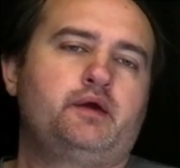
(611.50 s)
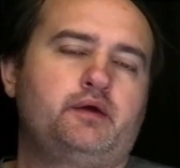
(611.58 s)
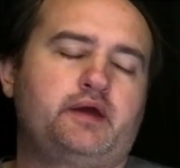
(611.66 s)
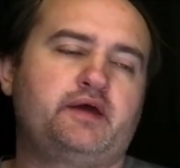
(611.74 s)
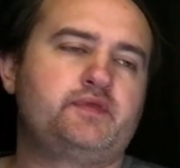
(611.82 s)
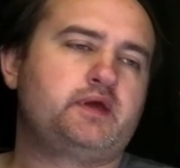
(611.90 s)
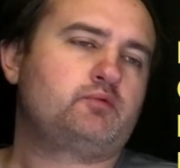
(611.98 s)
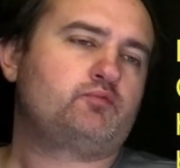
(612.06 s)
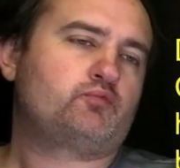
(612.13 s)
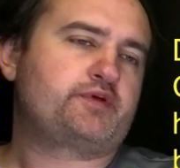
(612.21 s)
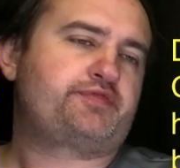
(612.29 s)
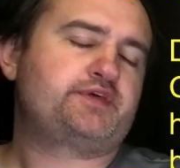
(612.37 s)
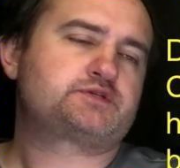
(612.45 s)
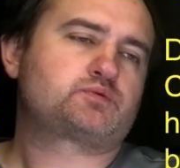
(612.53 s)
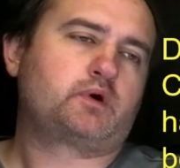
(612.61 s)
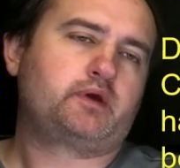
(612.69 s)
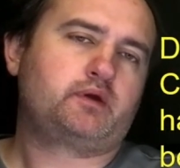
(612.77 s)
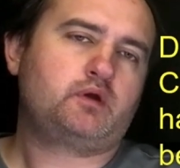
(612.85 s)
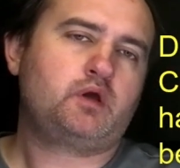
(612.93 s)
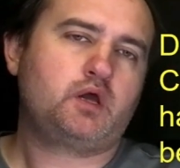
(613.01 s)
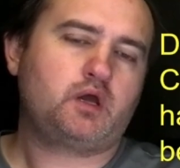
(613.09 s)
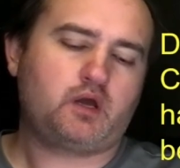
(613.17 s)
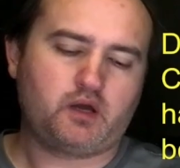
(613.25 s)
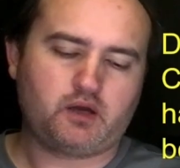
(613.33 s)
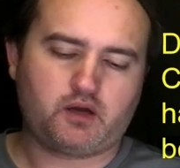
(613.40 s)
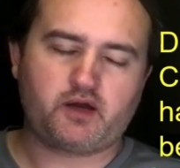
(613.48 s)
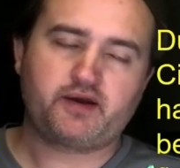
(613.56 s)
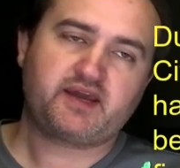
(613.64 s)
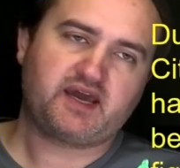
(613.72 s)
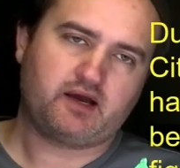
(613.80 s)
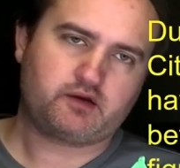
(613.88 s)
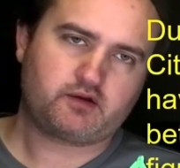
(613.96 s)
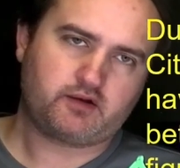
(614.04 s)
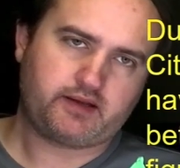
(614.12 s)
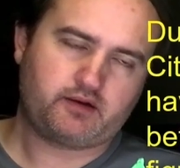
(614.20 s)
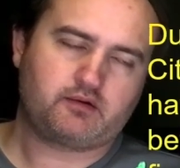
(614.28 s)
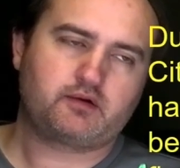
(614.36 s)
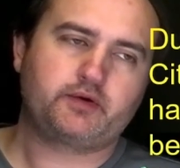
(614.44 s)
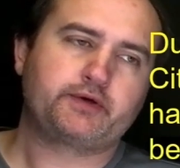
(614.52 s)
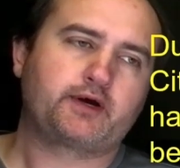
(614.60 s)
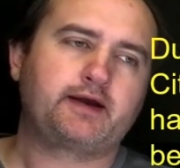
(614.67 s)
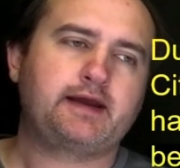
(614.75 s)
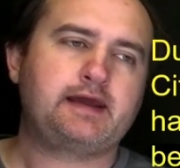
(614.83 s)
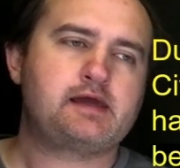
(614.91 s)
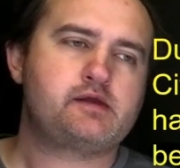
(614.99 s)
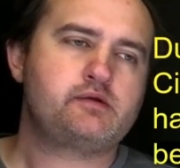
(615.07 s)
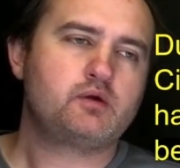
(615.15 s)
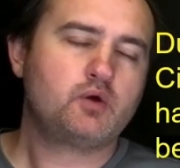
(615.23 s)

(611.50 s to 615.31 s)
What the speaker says: And then with this one, on a calculator or in our head,